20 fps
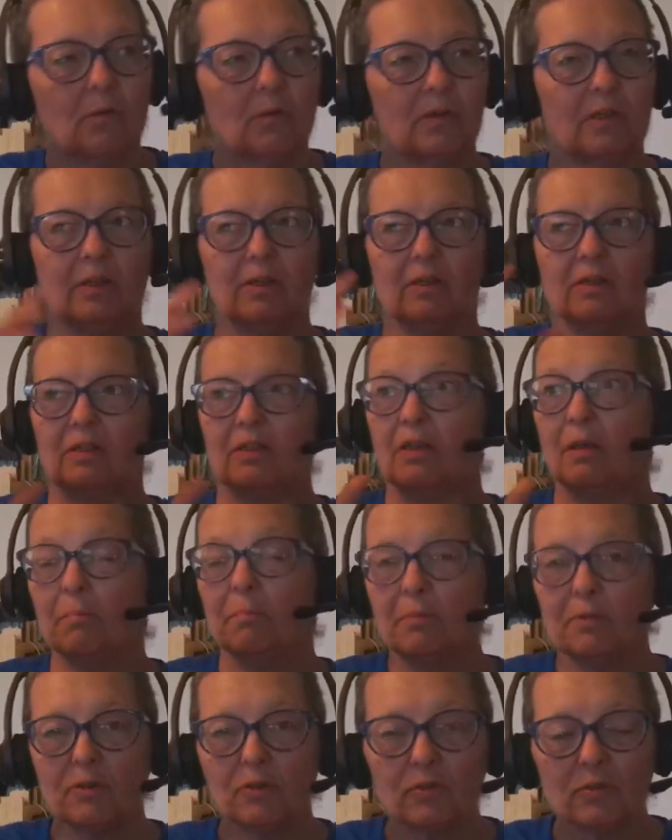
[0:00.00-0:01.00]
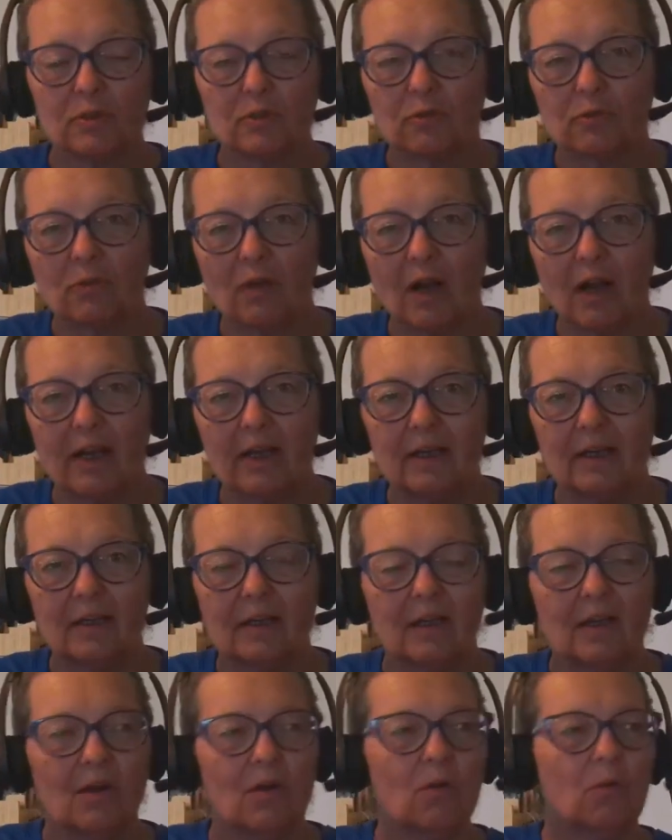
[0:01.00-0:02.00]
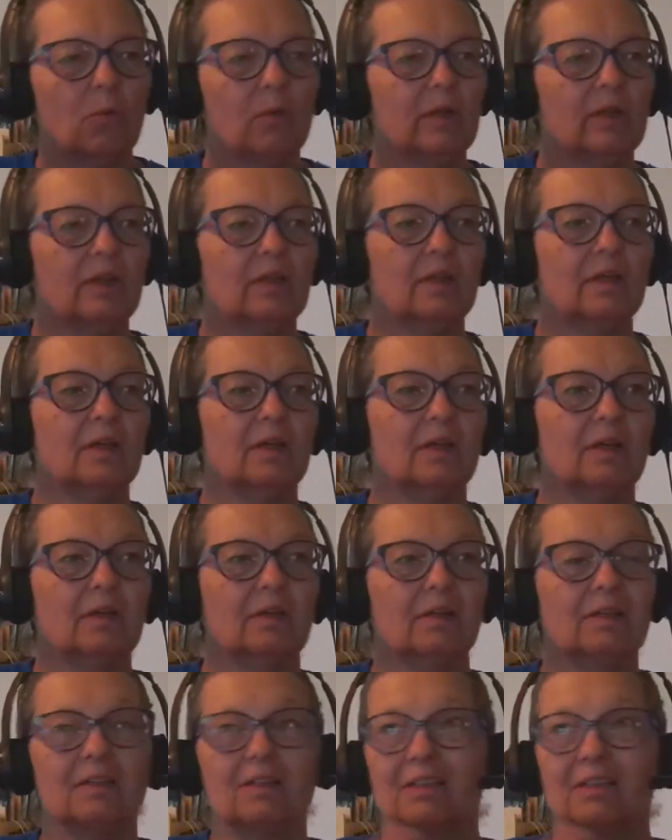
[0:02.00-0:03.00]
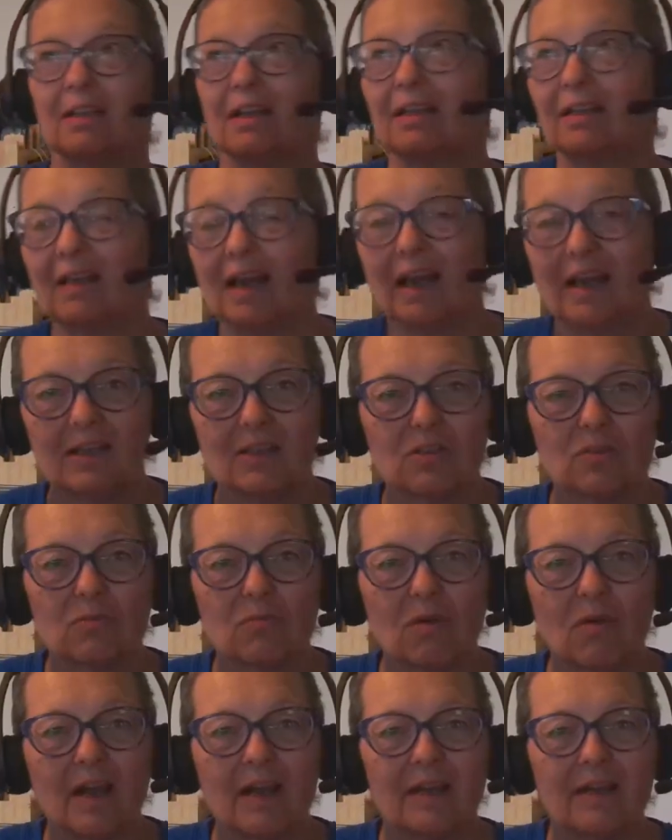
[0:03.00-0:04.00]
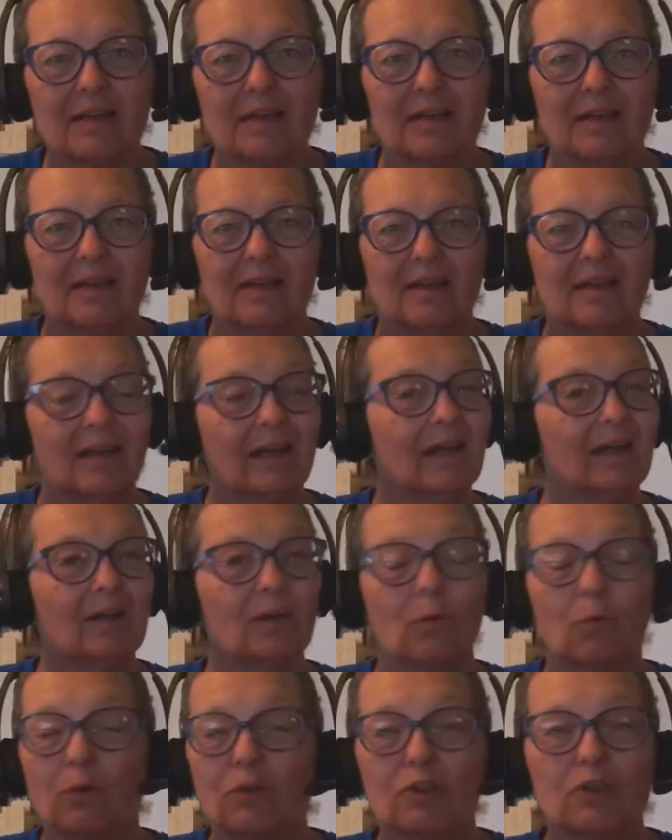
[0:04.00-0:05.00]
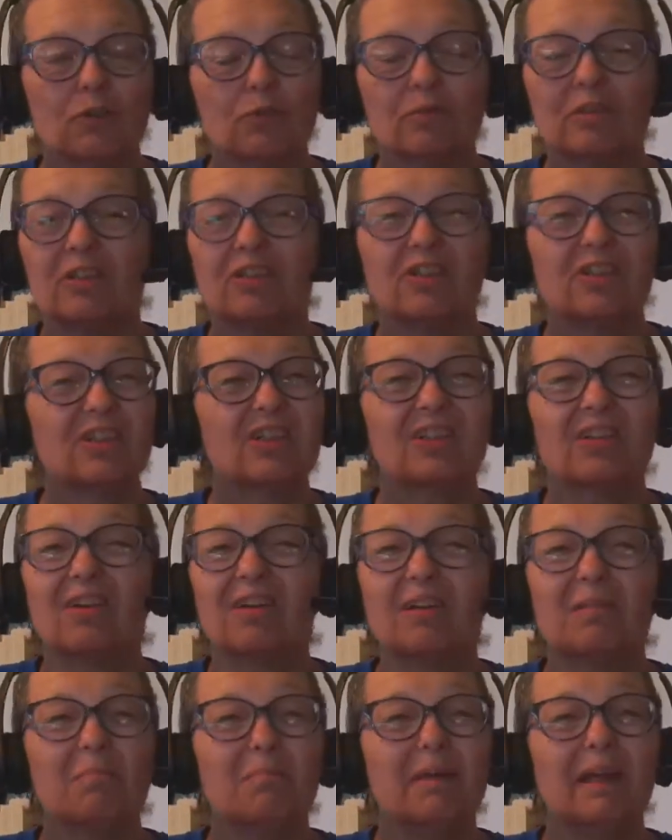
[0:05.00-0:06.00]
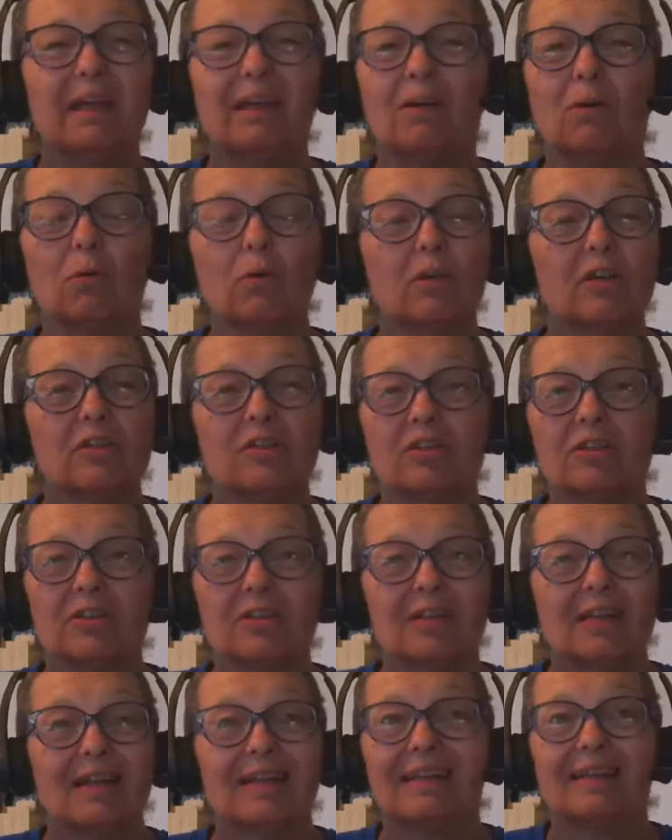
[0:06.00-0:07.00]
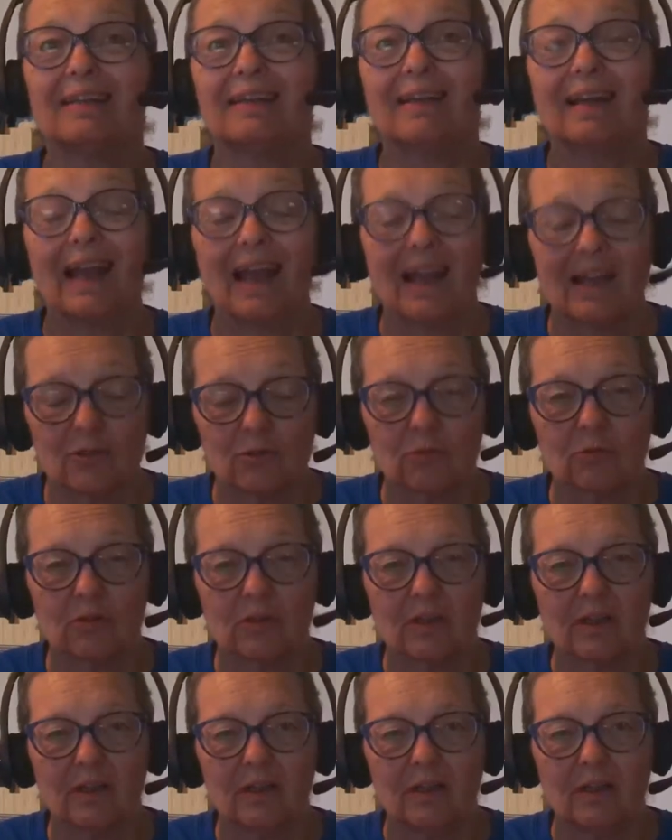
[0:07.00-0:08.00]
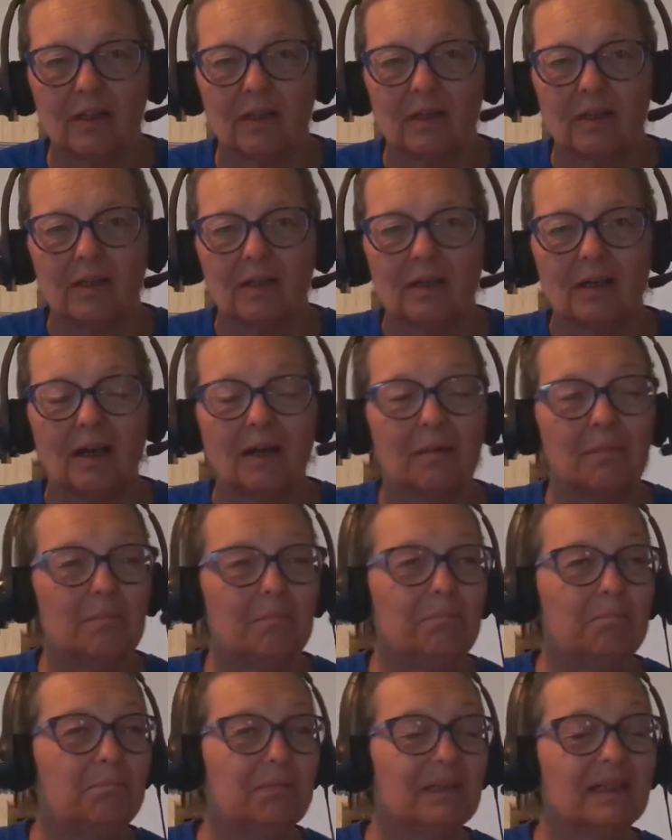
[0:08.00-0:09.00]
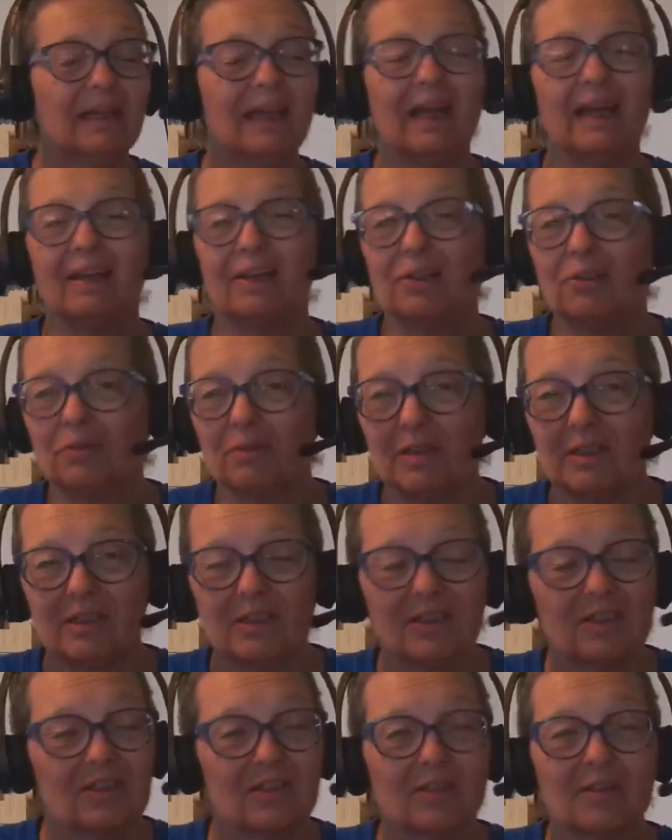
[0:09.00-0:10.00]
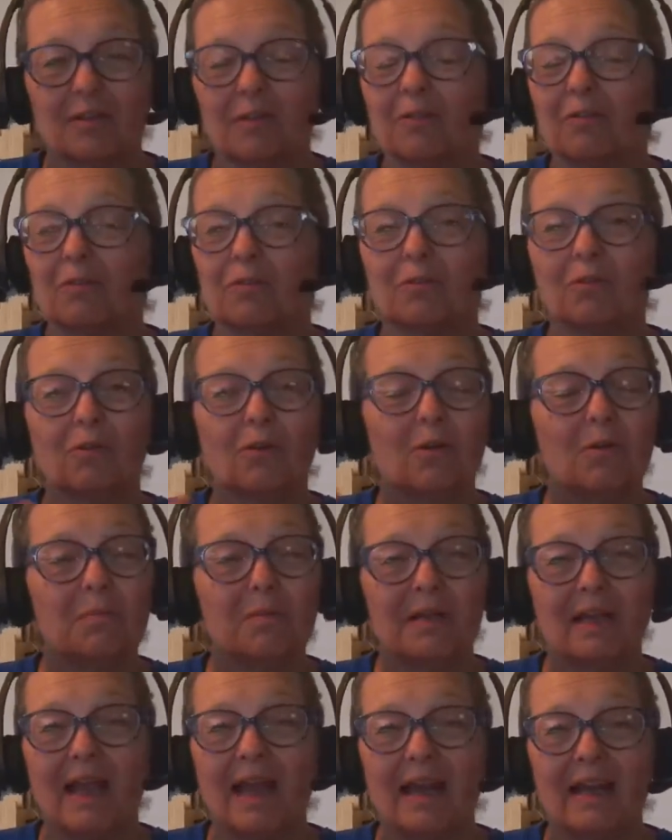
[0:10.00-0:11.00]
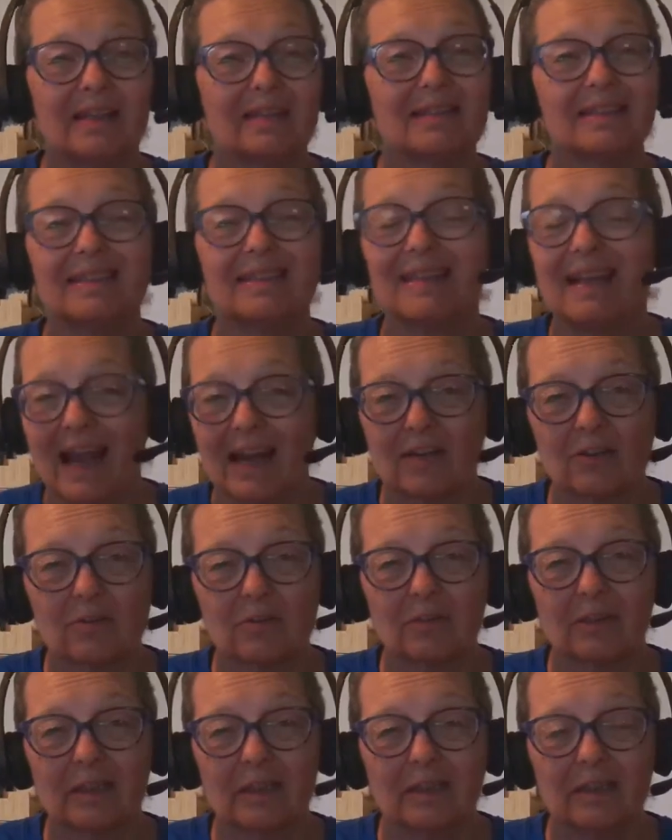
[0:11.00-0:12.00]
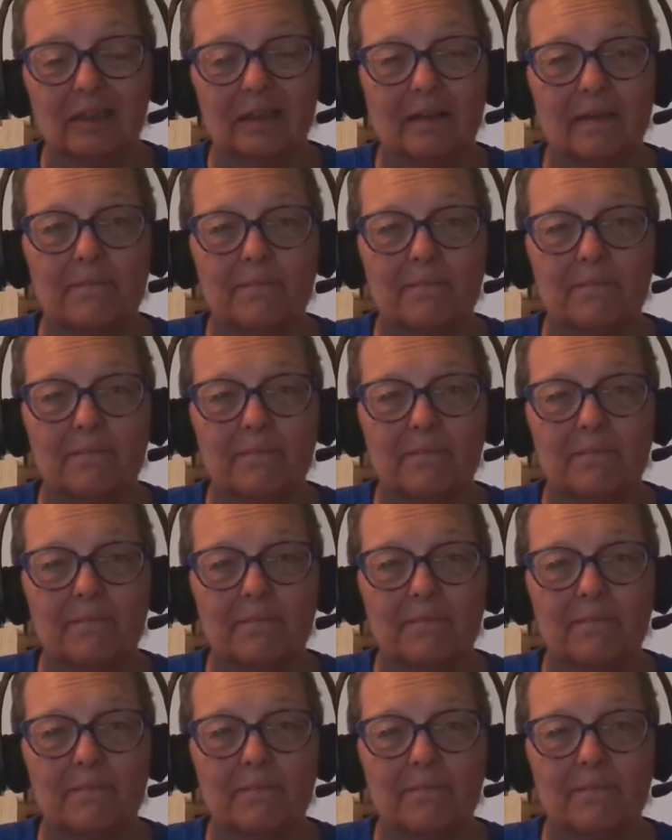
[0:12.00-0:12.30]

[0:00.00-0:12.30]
when the temperature is right, when the, the sunlight is right, an orange tree is just going to make oranges naturally. A banana tree is just going to grow bananas naturally.